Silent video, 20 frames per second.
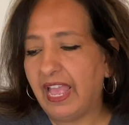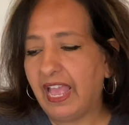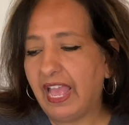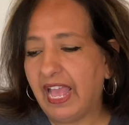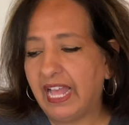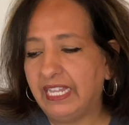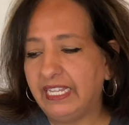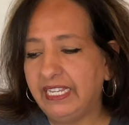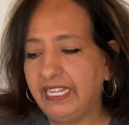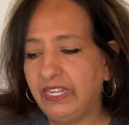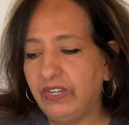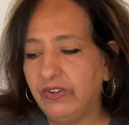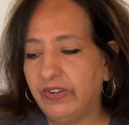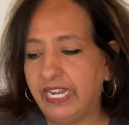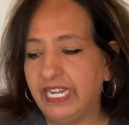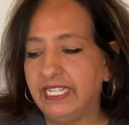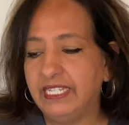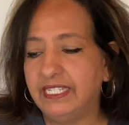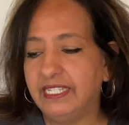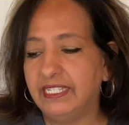Allie
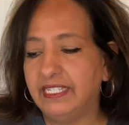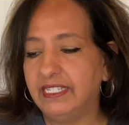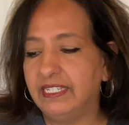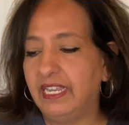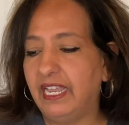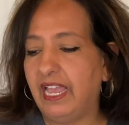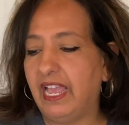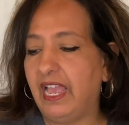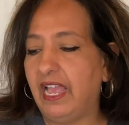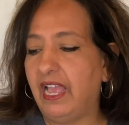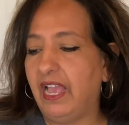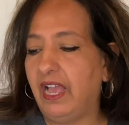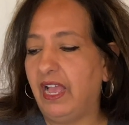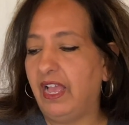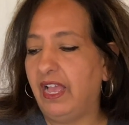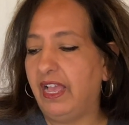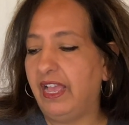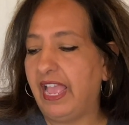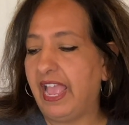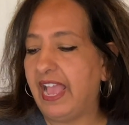Grace
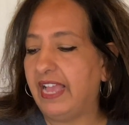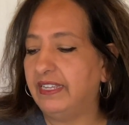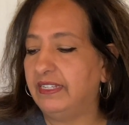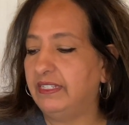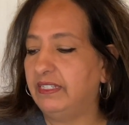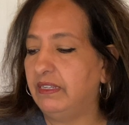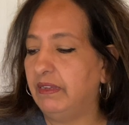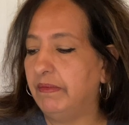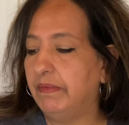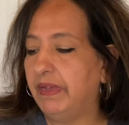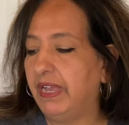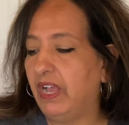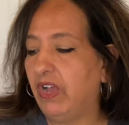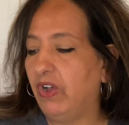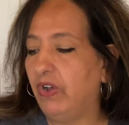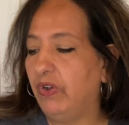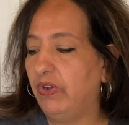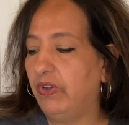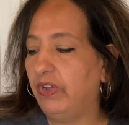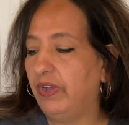asked
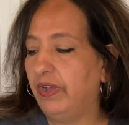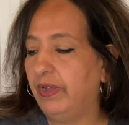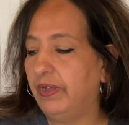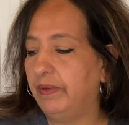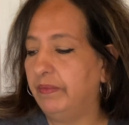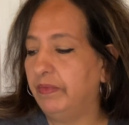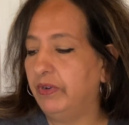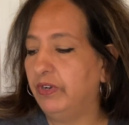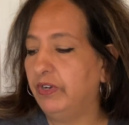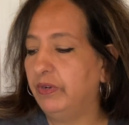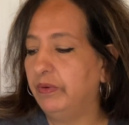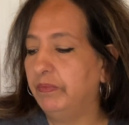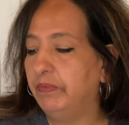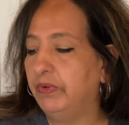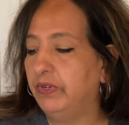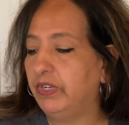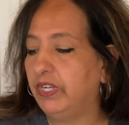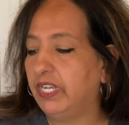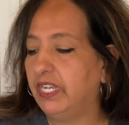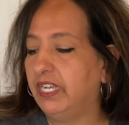about her
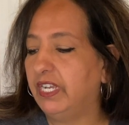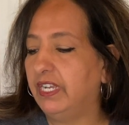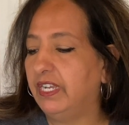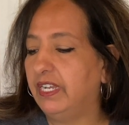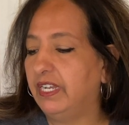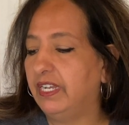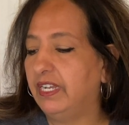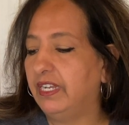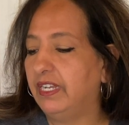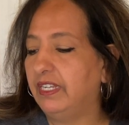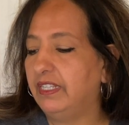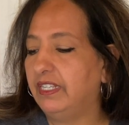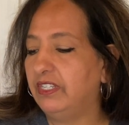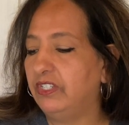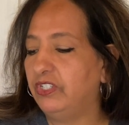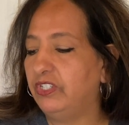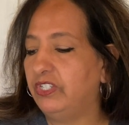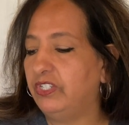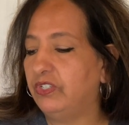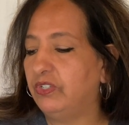book
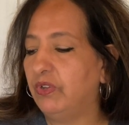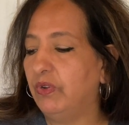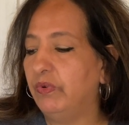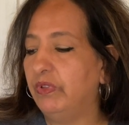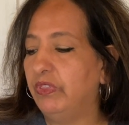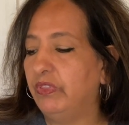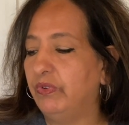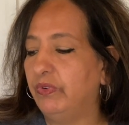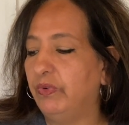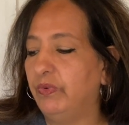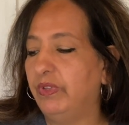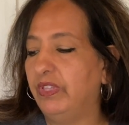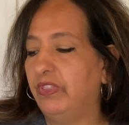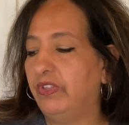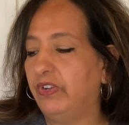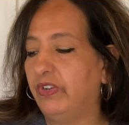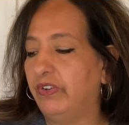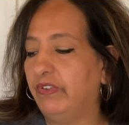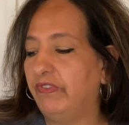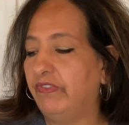that she's going through with
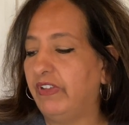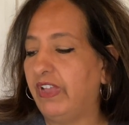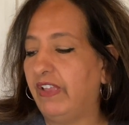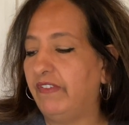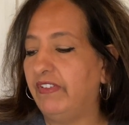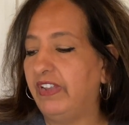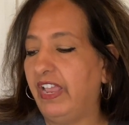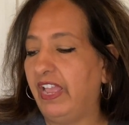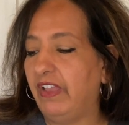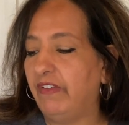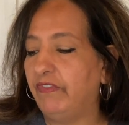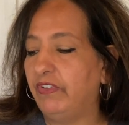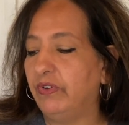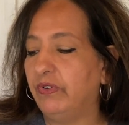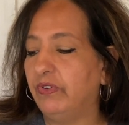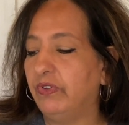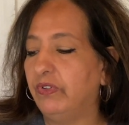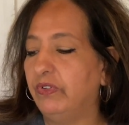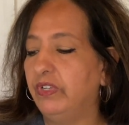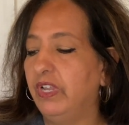her
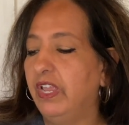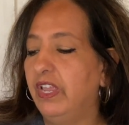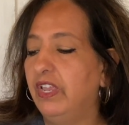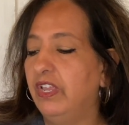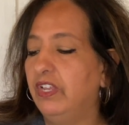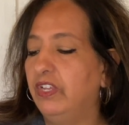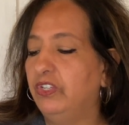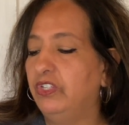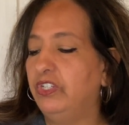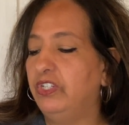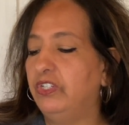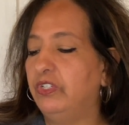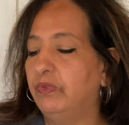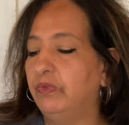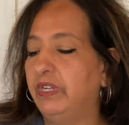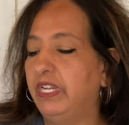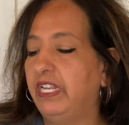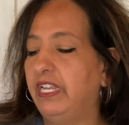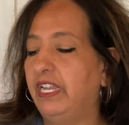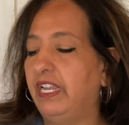5-and-a-half-year-old. She's
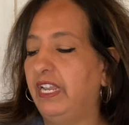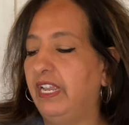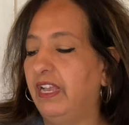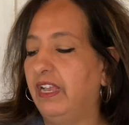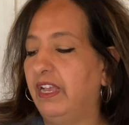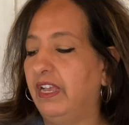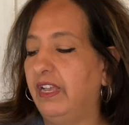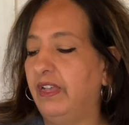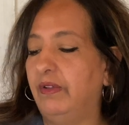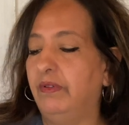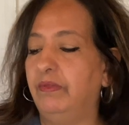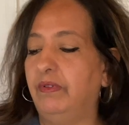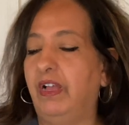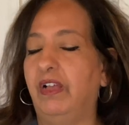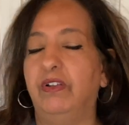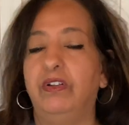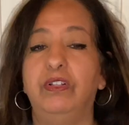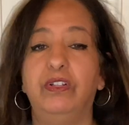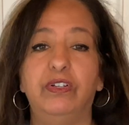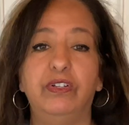reading
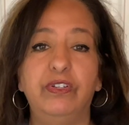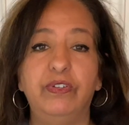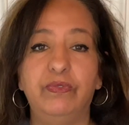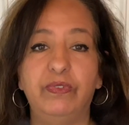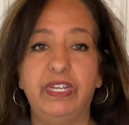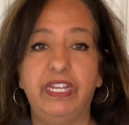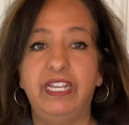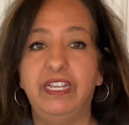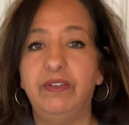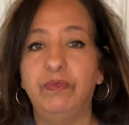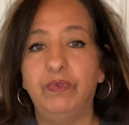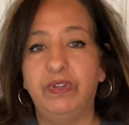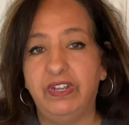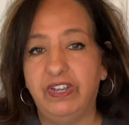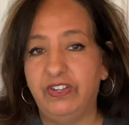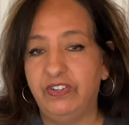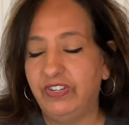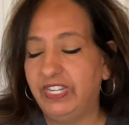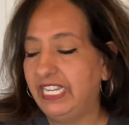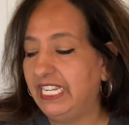How to Learn to Read in
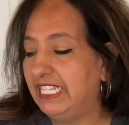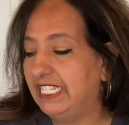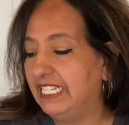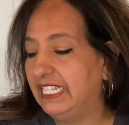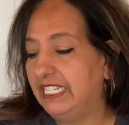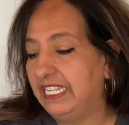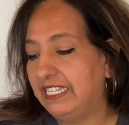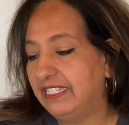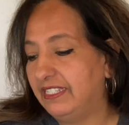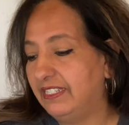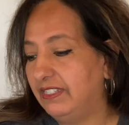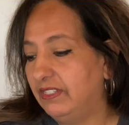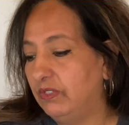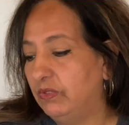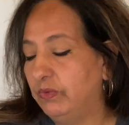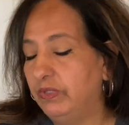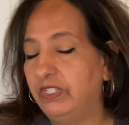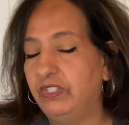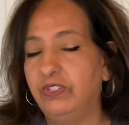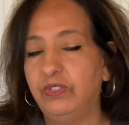100 Easy
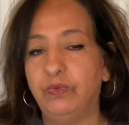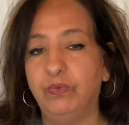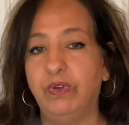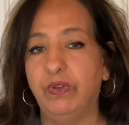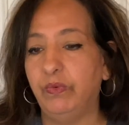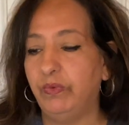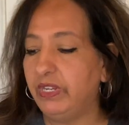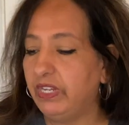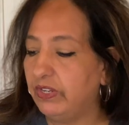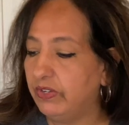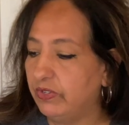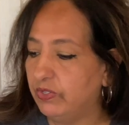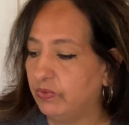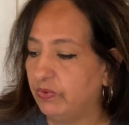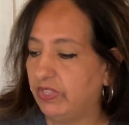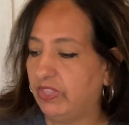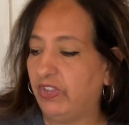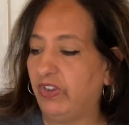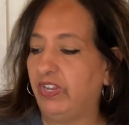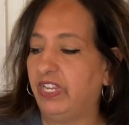Lessons, which is what we use
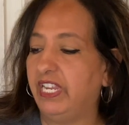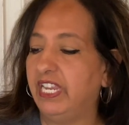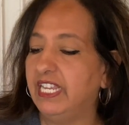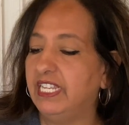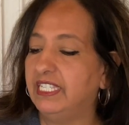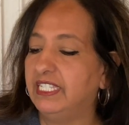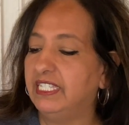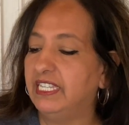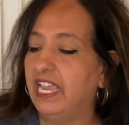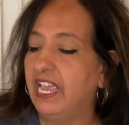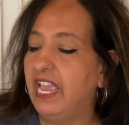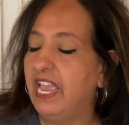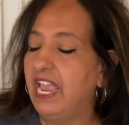with our kids.